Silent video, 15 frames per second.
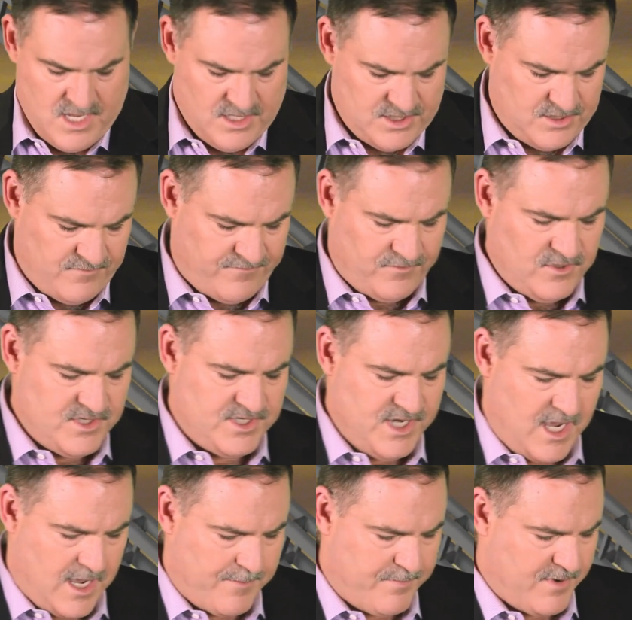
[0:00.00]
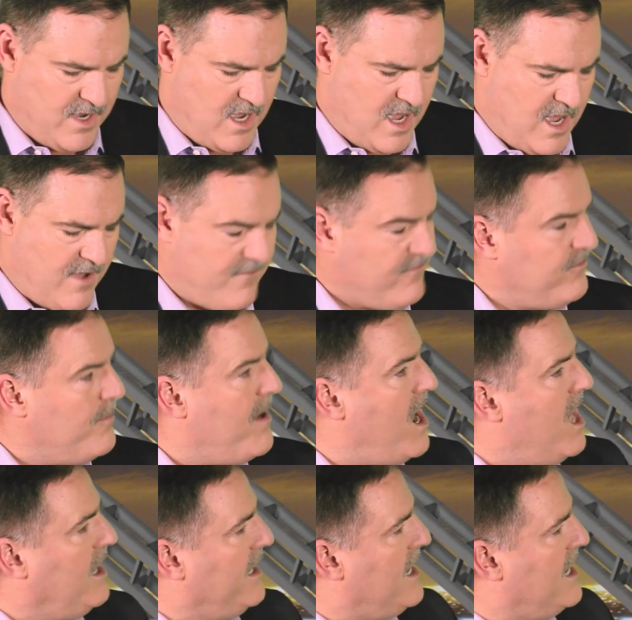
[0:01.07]
So first up, uh, from
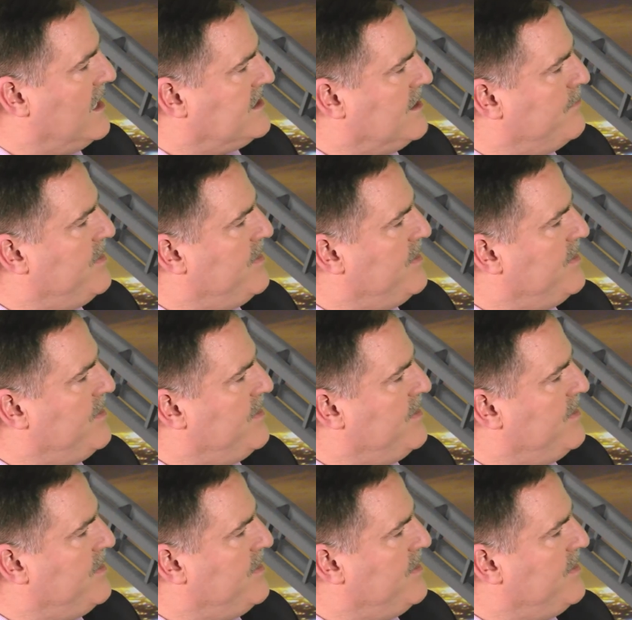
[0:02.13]
Allianz,